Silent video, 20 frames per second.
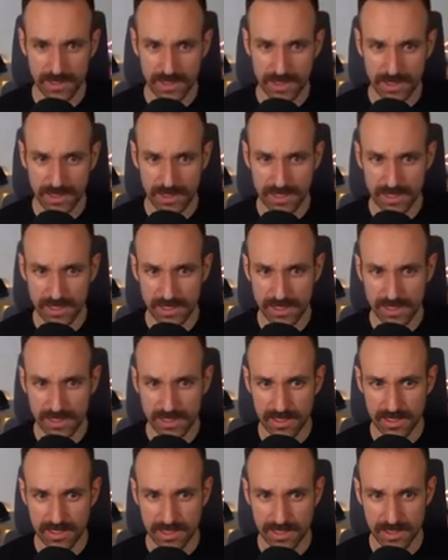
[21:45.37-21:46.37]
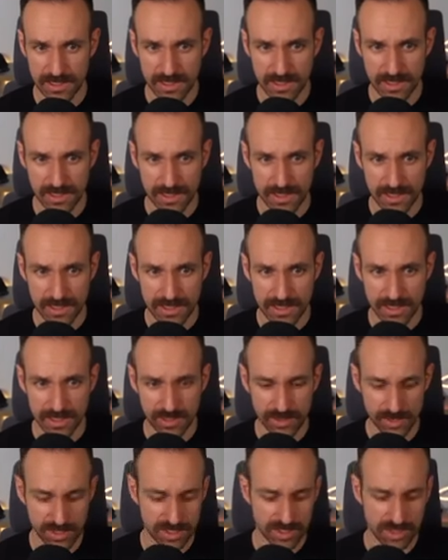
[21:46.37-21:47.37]
I
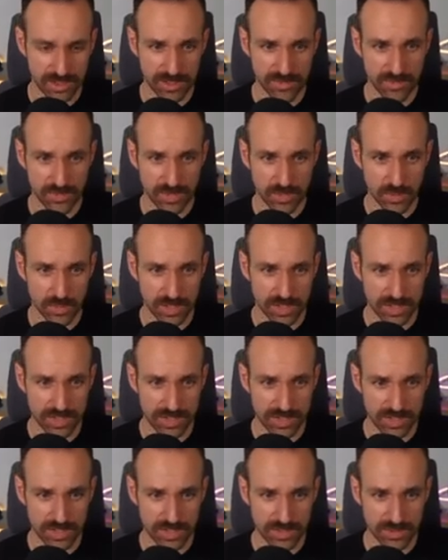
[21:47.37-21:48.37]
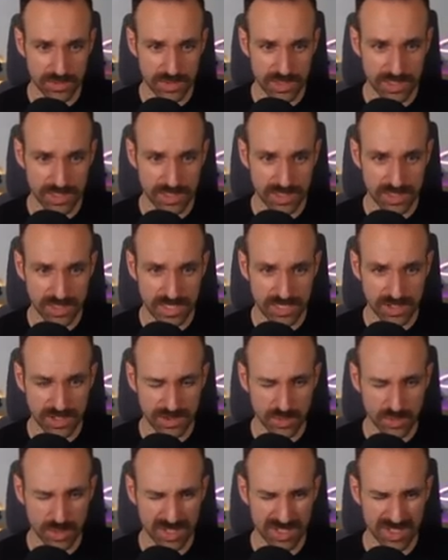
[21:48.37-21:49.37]
don't know if I wanted to do this. I
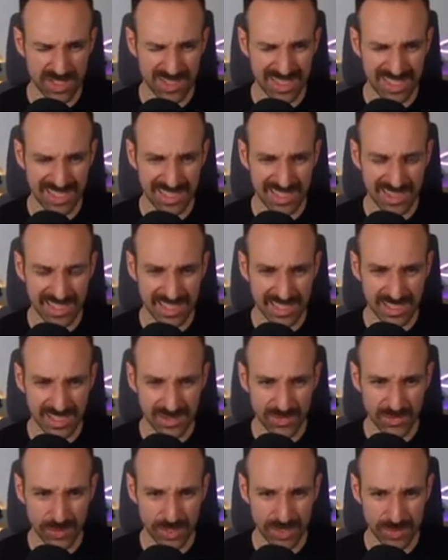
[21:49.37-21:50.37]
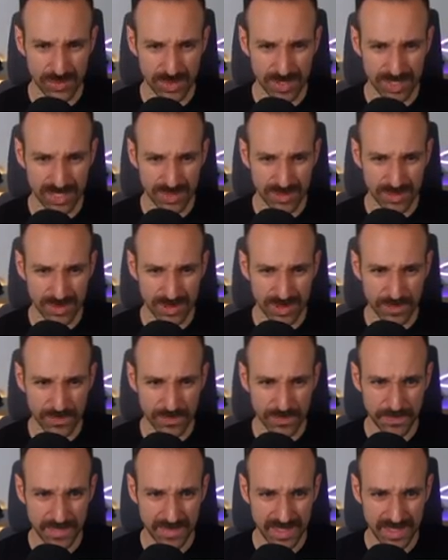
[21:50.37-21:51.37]
just wanted to get a list of what's possible.
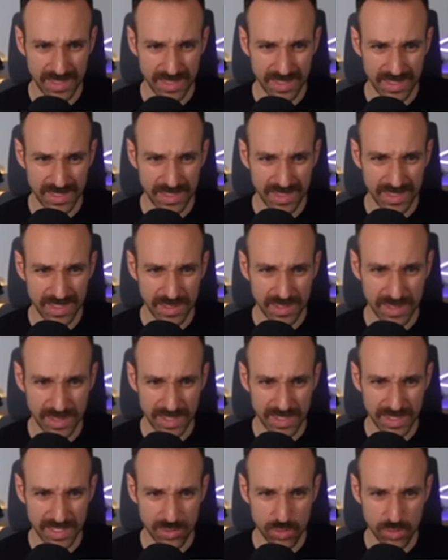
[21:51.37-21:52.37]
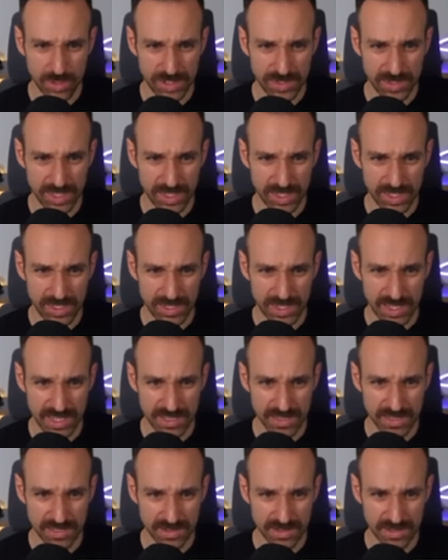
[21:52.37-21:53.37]
I think this was not a good
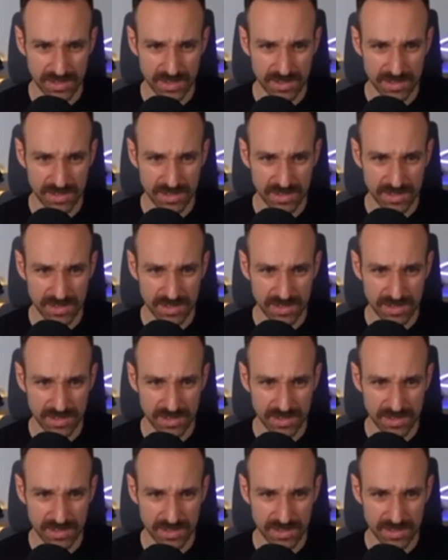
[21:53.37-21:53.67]
idea.